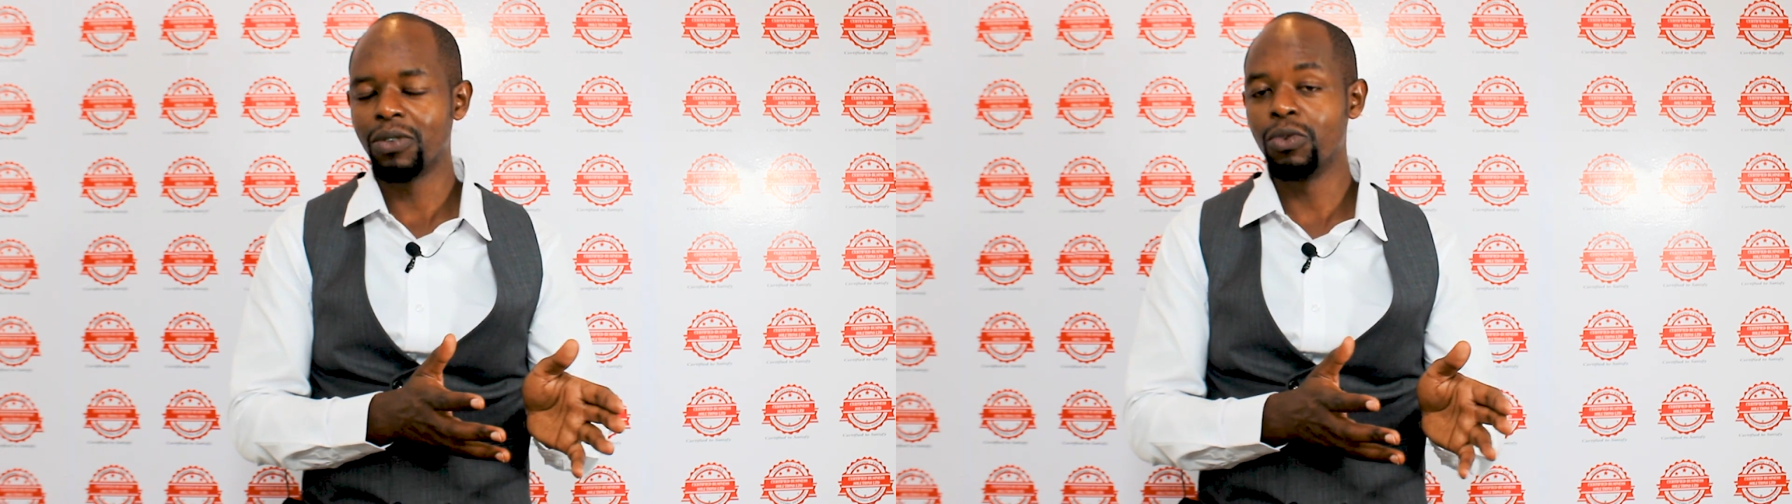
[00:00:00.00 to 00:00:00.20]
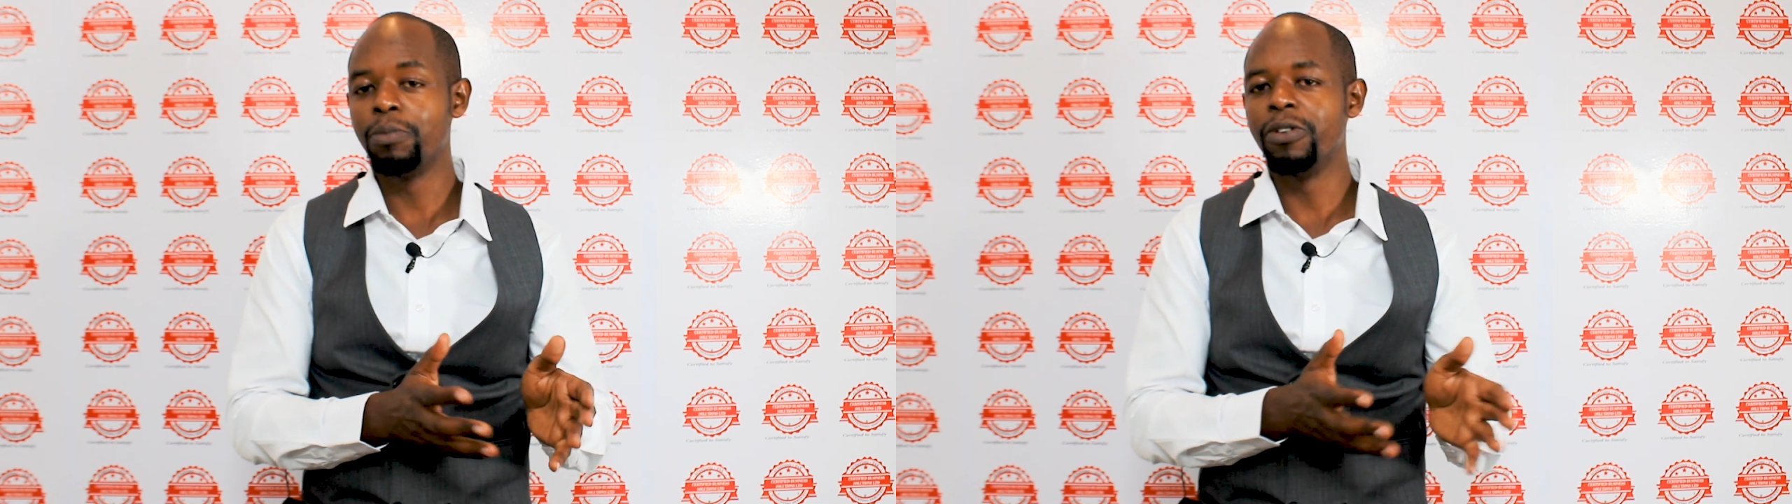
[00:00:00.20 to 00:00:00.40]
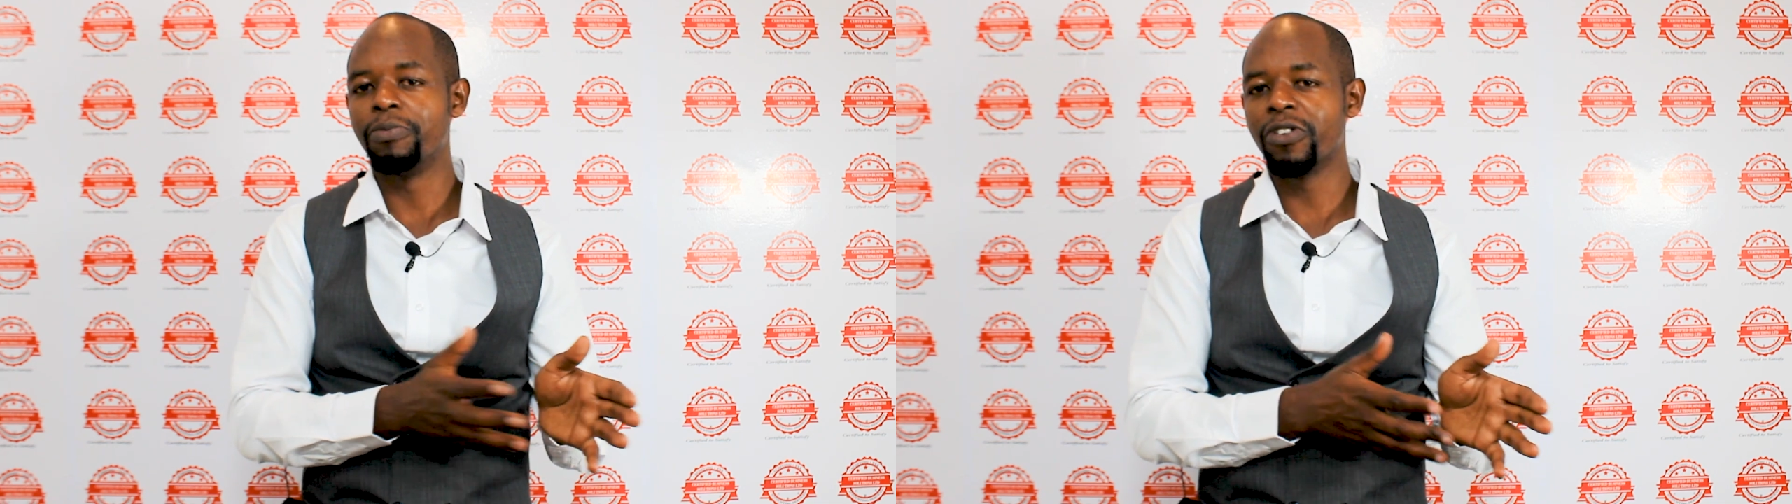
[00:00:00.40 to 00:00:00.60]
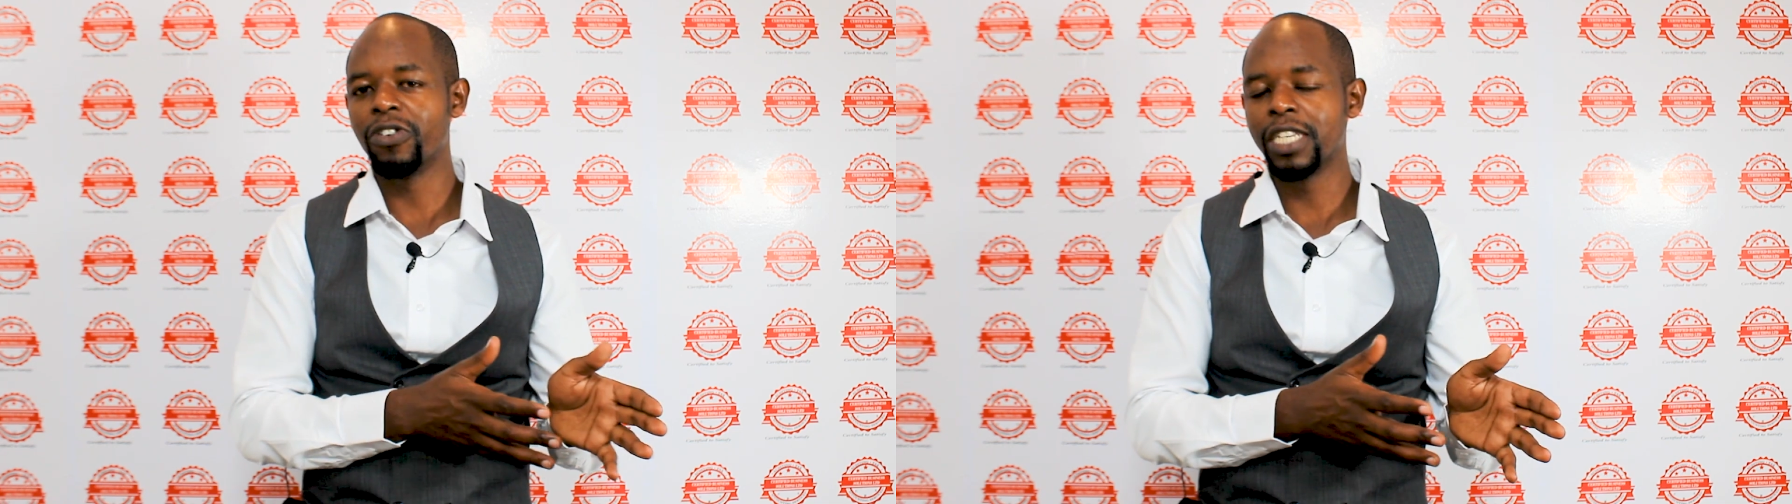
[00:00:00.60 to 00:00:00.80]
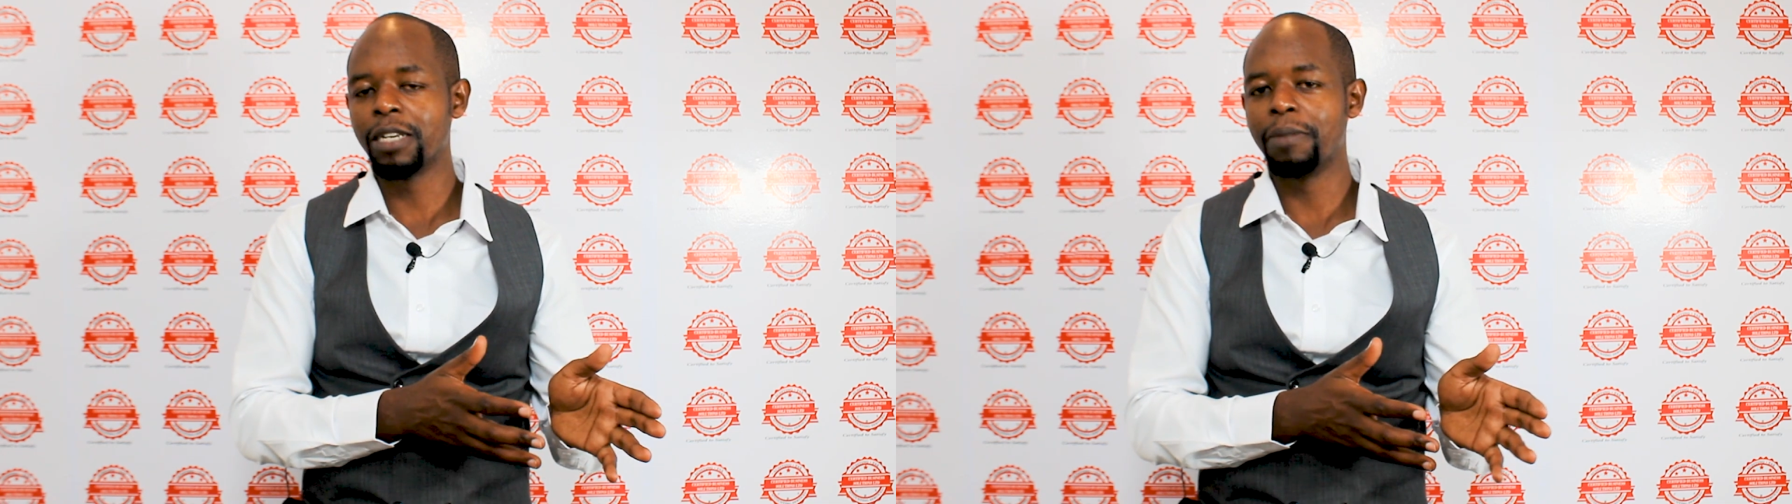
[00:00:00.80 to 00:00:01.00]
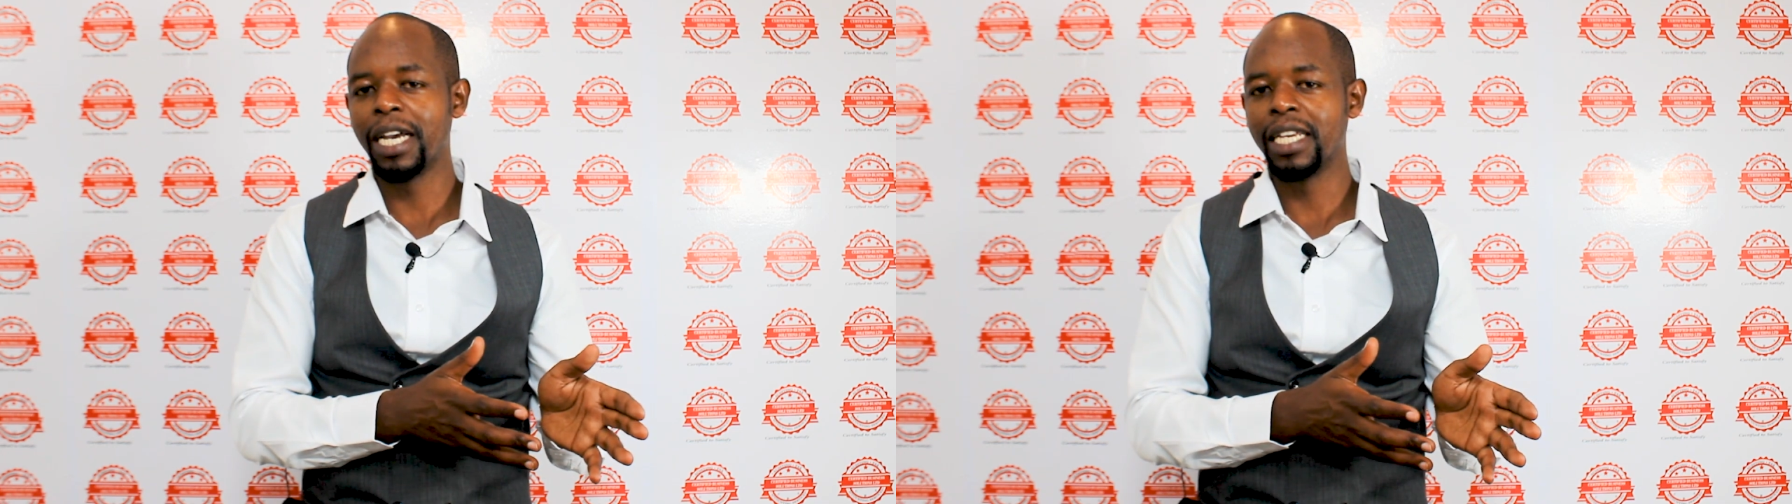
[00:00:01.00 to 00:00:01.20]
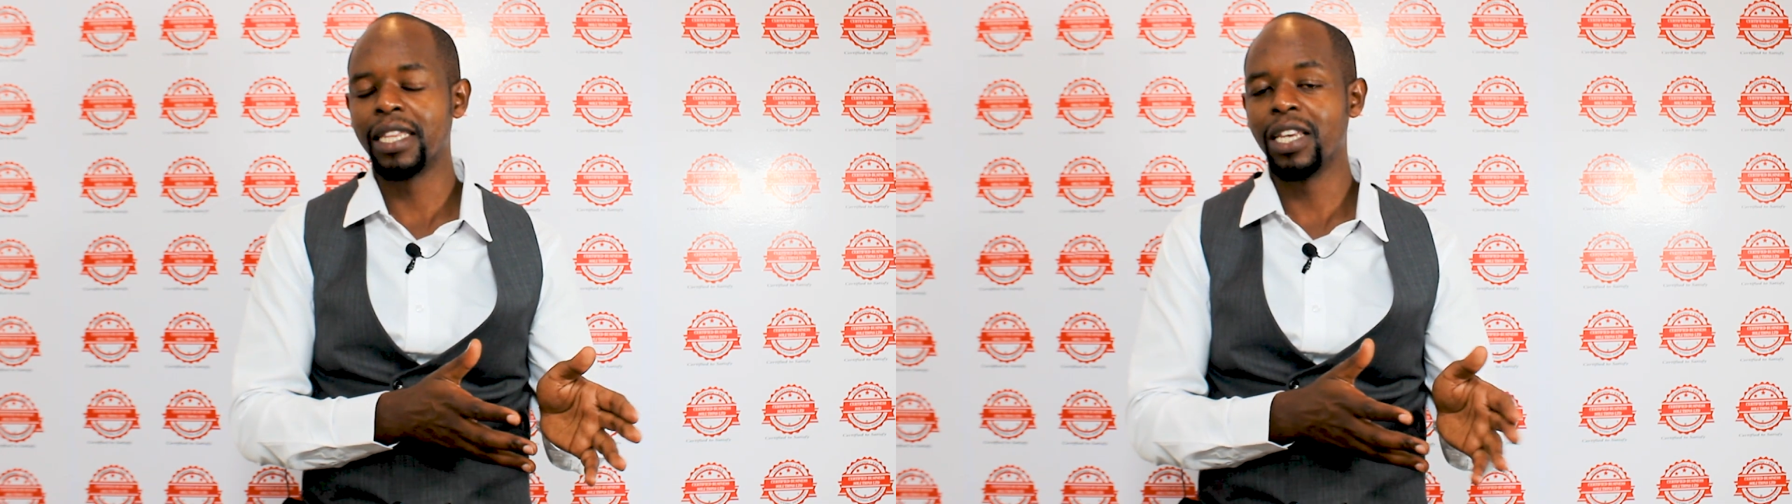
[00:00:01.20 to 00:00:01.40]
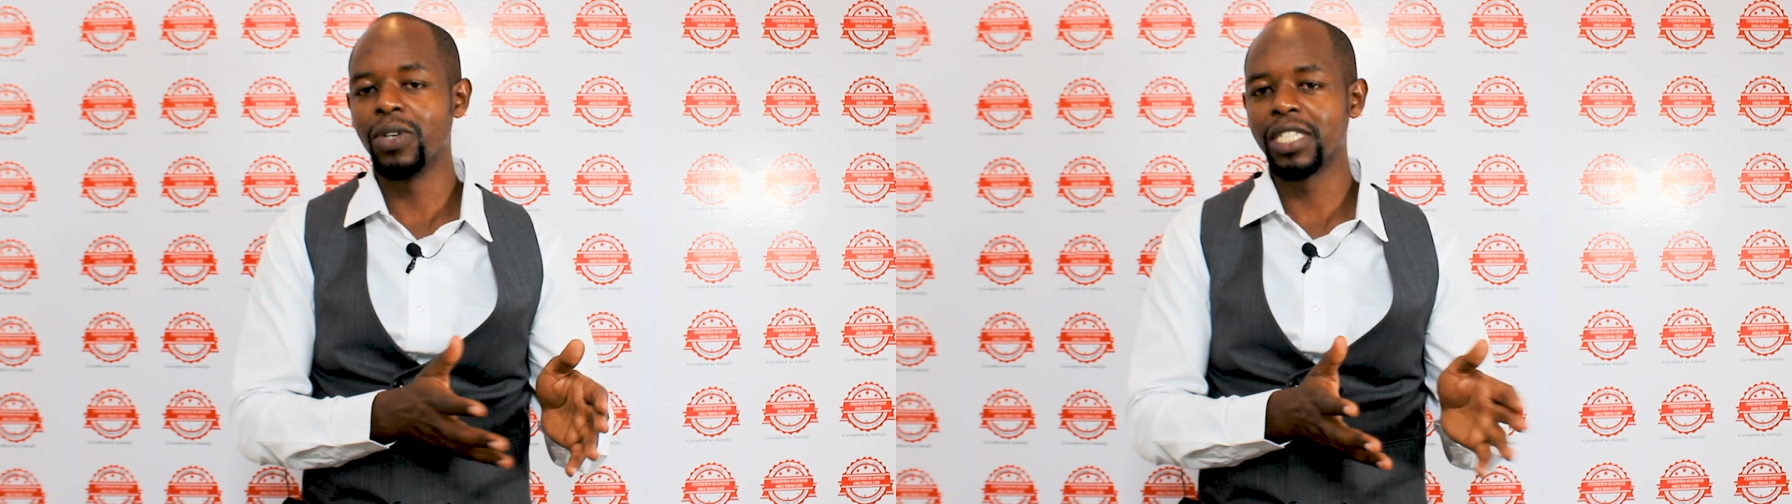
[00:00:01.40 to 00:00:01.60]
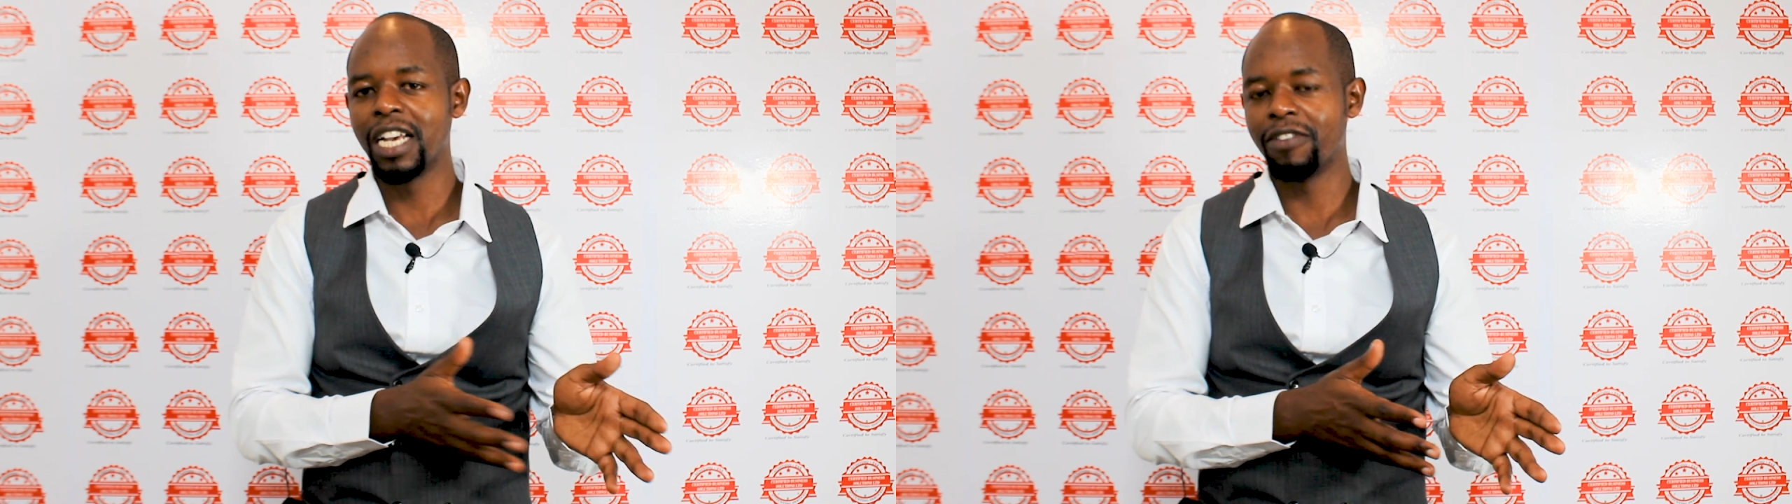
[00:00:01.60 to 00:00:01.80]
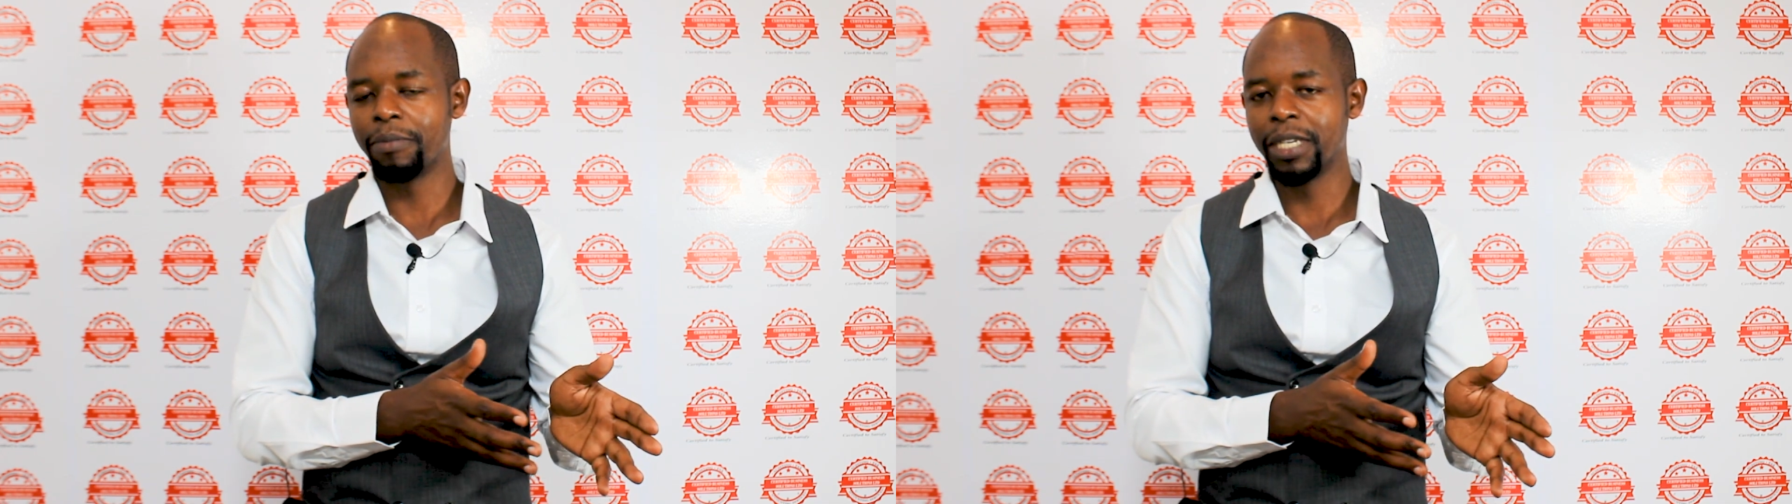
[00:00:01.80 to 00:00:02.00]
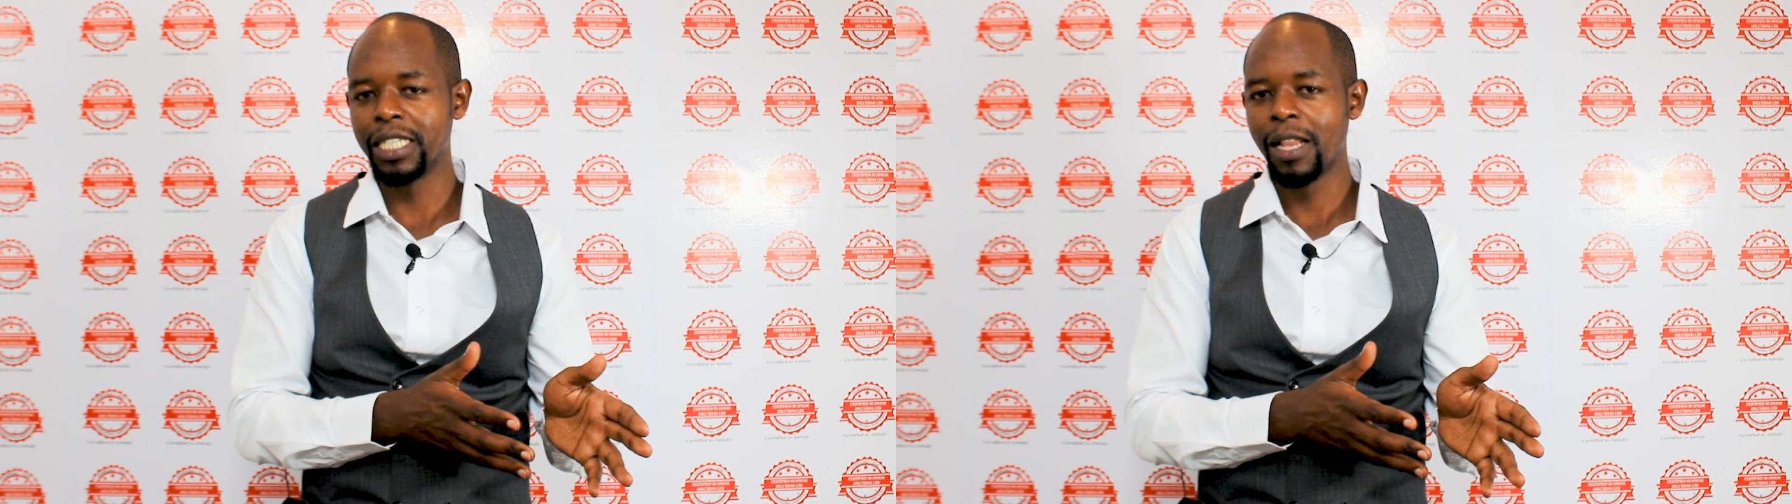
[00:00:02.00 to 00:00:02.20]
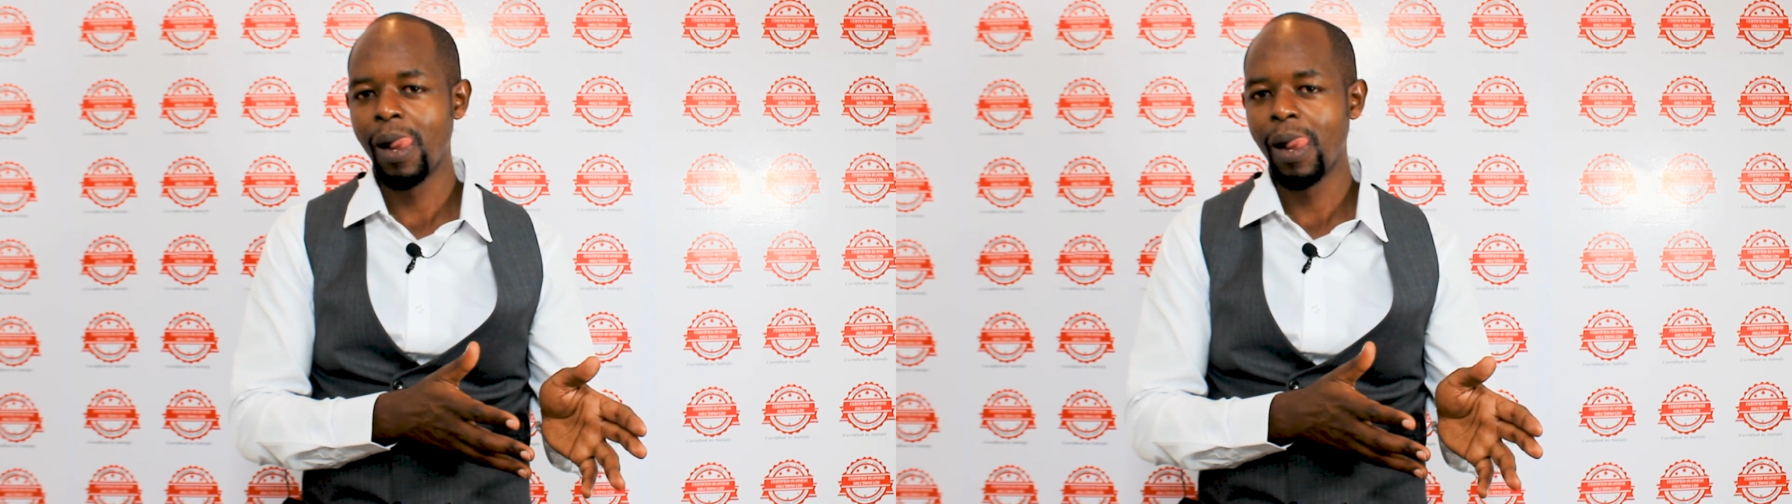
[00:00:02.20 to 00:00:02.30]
would be frozen by the US government,